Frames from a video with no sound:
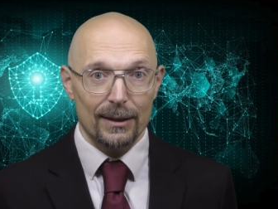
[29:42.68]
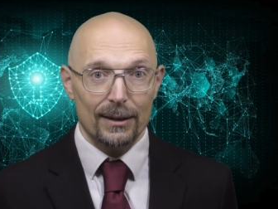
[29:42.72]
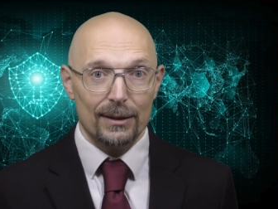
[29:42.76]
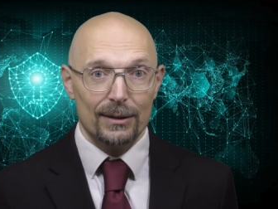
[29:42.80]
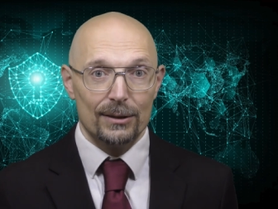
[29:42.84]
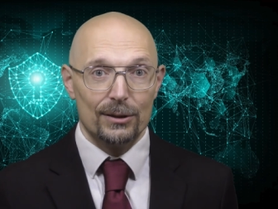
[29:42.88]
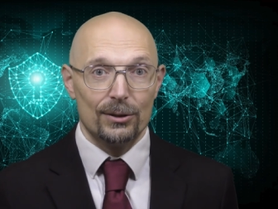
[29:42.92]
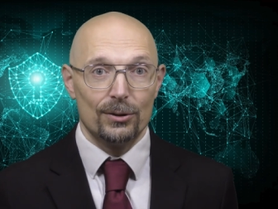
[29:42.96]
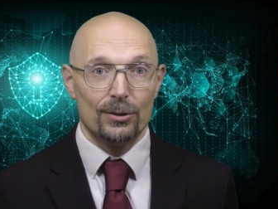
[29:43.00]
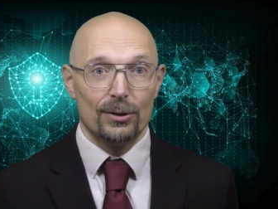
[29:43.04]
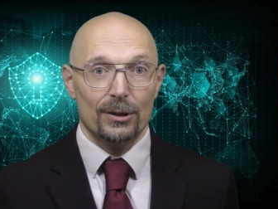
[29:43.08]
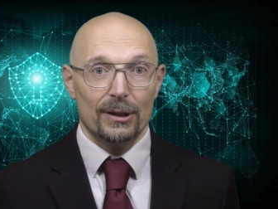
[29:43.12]

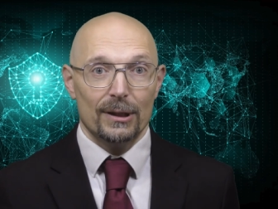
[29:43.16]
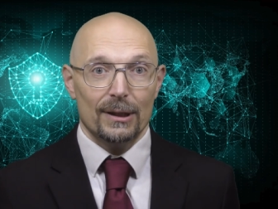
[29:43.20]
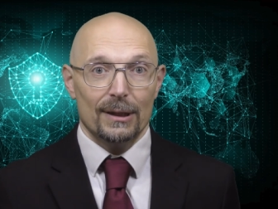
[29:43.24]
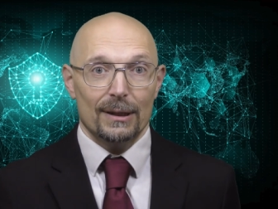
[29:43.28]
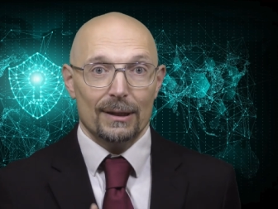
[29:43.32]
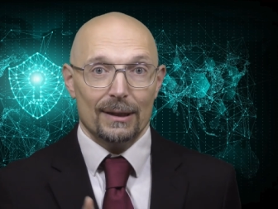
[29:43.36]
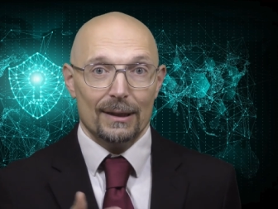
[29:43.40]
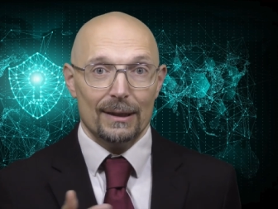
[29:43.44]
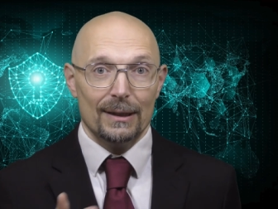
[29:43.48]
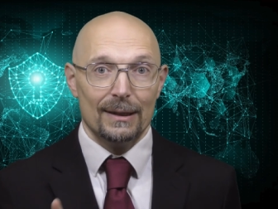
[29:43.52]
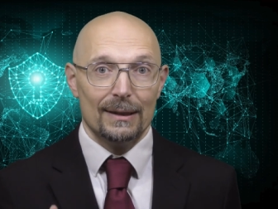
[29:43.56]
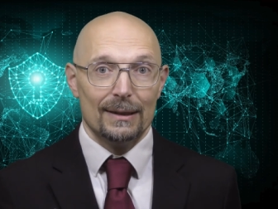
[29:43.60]
So
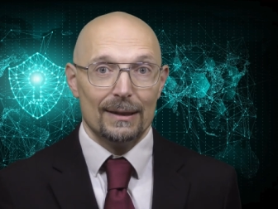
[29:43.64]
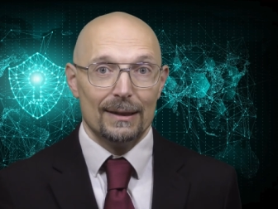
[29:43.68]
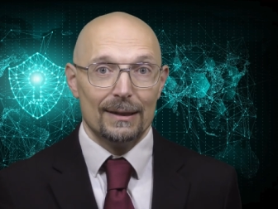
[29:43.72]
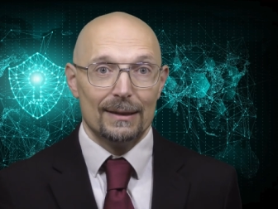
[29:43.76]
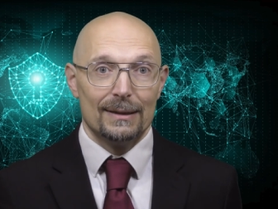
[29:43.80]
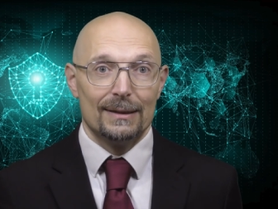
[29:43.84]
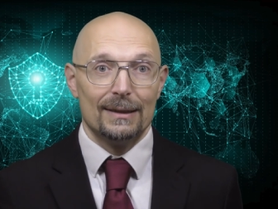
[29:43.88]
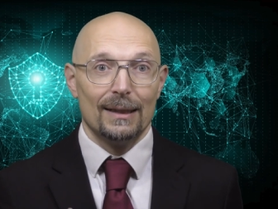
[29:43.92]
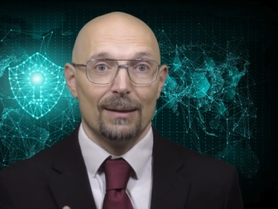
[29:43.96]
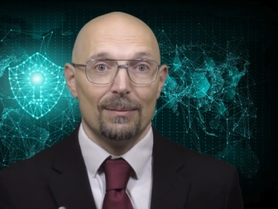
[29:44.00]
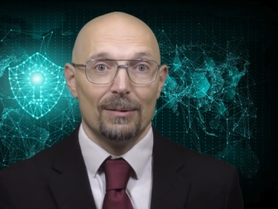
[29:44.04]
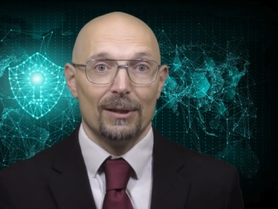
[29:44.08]
it
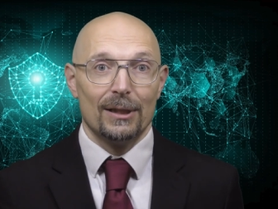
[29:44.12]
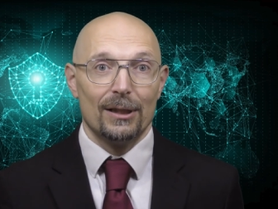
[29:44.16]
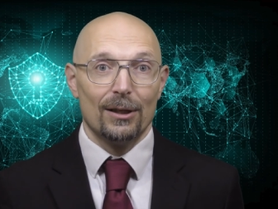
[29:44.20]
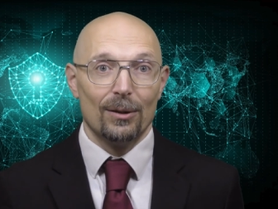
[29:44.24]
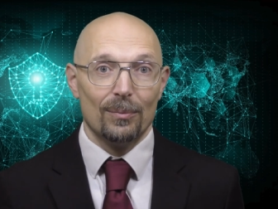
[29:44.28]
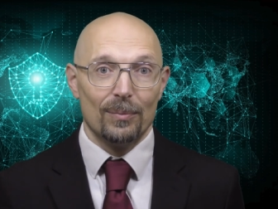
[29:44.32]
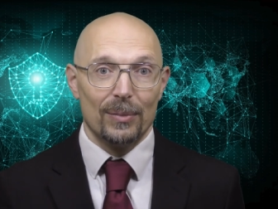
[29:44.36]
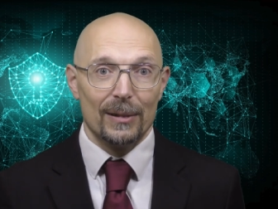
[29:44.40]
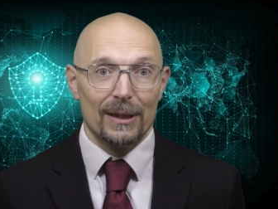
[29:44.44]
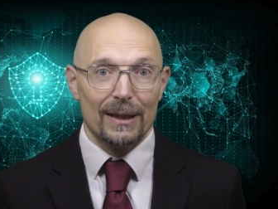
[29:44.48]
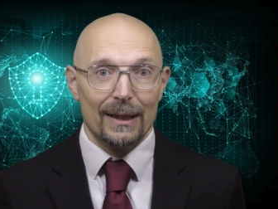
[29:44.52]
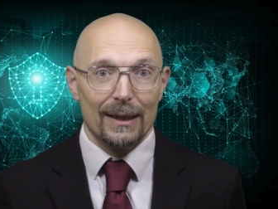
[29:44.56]
is doubly
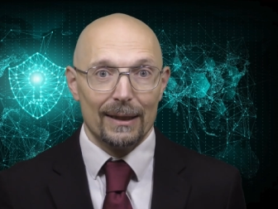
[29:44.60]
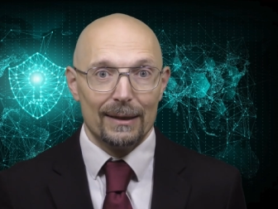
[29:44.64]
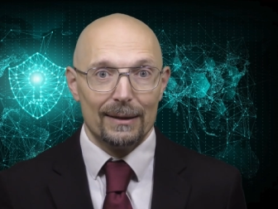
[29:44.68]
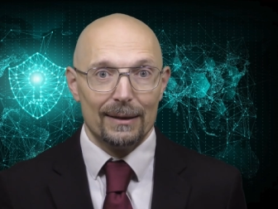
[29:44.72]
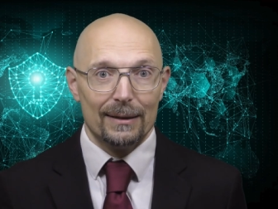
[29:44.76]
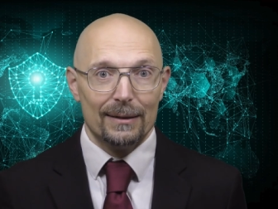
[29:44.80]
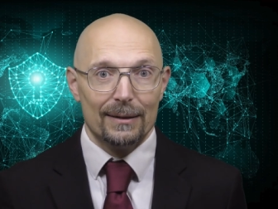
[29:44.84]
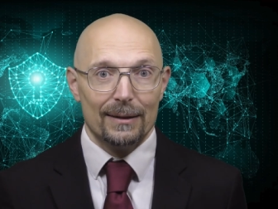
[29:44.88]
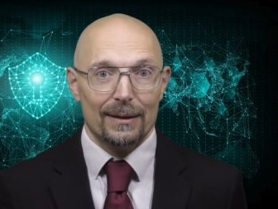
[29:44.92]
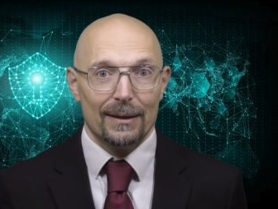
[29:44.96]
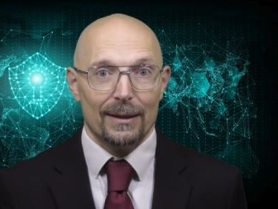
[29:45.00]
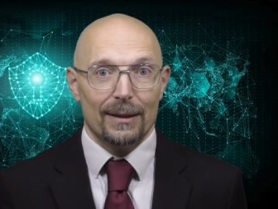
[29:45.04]

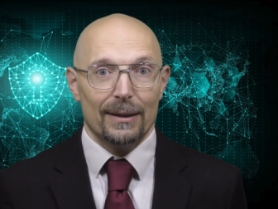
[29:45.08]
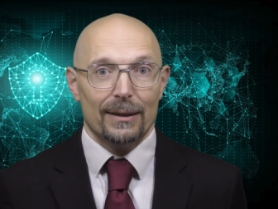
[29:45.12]
complicated.